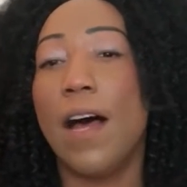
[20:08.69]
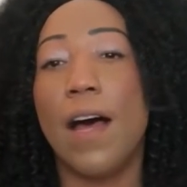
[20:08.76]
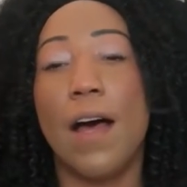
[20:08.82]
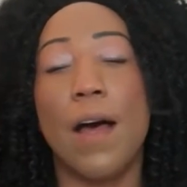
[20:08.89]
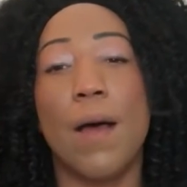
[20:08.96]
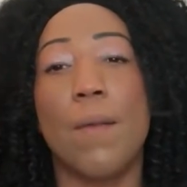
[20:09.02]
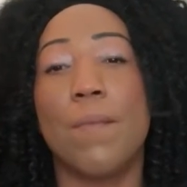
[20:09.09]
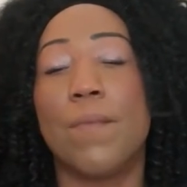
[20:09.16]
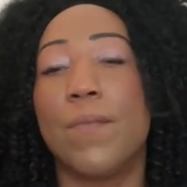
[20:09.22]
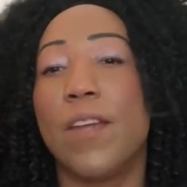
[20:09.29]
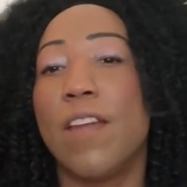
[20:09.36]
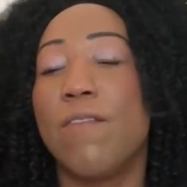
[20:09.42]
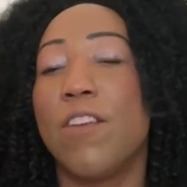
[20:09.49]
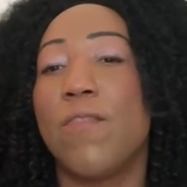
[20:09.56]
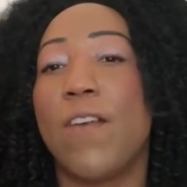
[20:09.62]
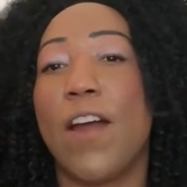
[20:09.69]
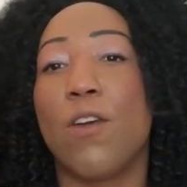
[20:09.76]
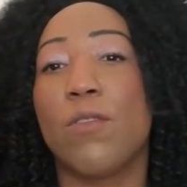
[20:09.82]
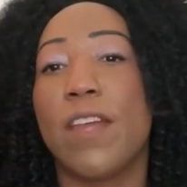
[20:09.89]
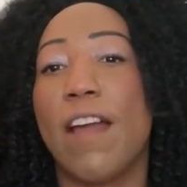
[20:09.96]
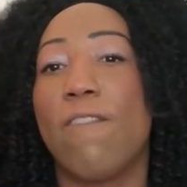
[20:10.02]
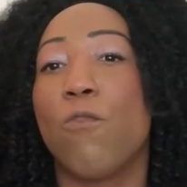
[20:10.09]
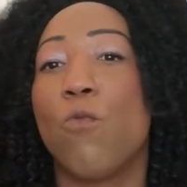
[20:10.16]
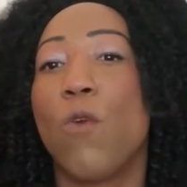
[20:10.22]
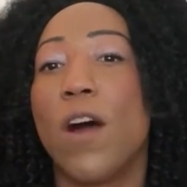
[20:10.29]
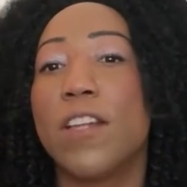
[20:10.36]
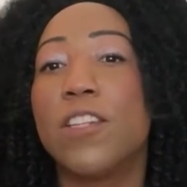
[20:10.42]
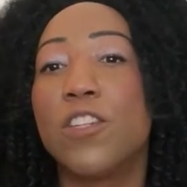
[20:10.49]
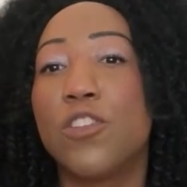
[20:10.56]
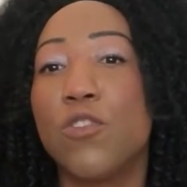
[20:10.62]
Even if I only have
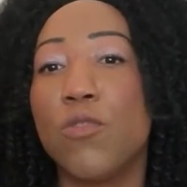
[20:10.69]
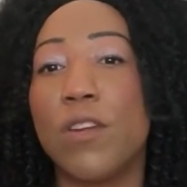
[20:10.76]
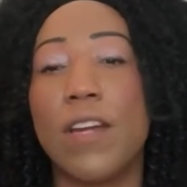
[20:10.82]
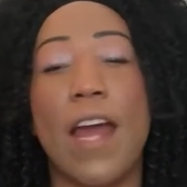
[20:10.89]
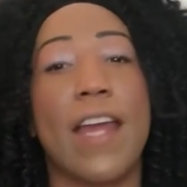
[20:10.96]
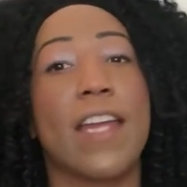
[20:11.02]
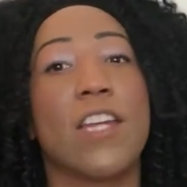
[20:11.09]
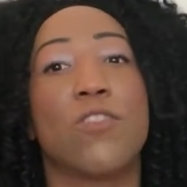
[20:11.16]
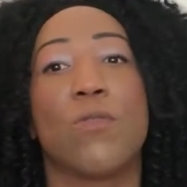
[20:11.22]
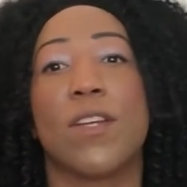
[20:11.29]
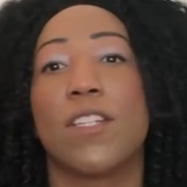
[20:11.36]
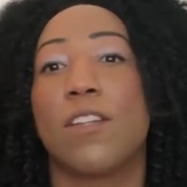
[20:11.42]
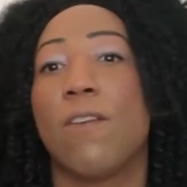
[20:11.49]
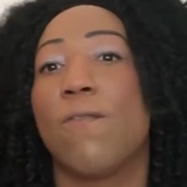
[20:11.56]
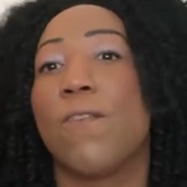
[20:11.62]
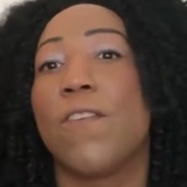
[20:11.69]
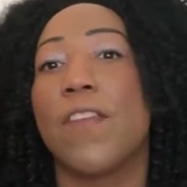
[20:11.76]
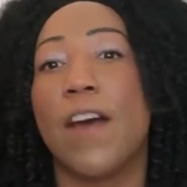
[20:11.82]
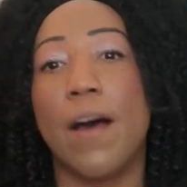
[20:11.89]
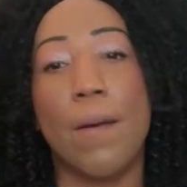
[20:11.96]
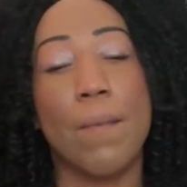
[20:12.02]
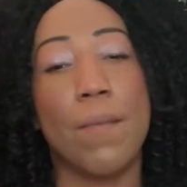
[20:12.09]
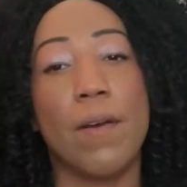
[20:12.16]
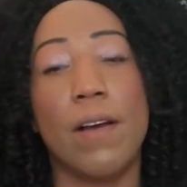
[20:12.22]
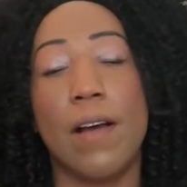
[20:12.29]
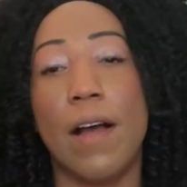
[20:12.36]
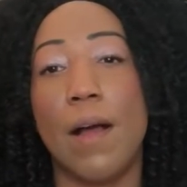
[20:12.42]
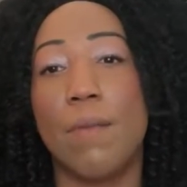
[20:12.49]
one student, I get dressed up for them.